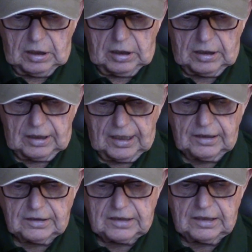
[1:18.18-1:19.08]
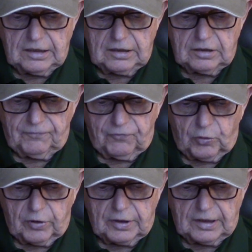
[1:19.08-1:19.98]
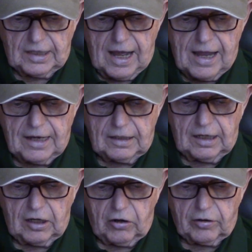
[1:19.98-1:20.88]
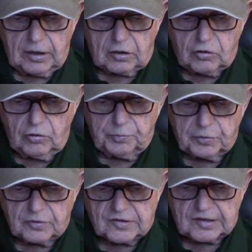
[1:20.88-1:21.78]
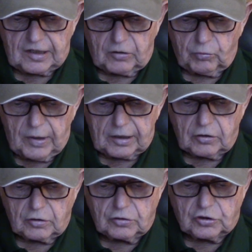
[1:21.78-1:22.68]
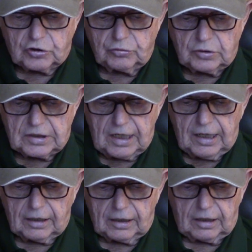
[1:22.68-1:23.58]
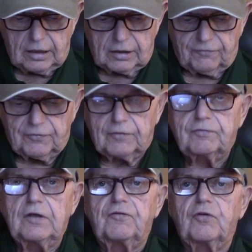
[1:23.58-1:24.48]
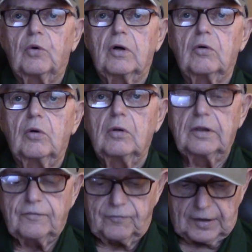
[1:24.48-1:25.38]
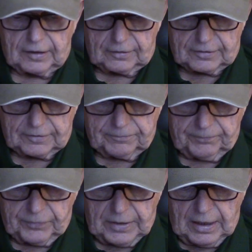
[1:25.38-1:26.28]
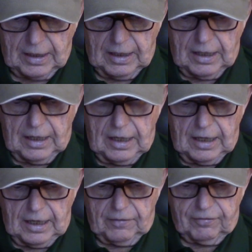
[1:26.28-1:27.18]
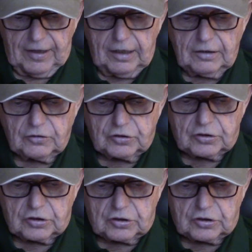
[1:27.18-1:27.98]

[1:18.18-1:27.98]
In 1949, Harry Cooper set a record 210 in the 54-hole event. And then in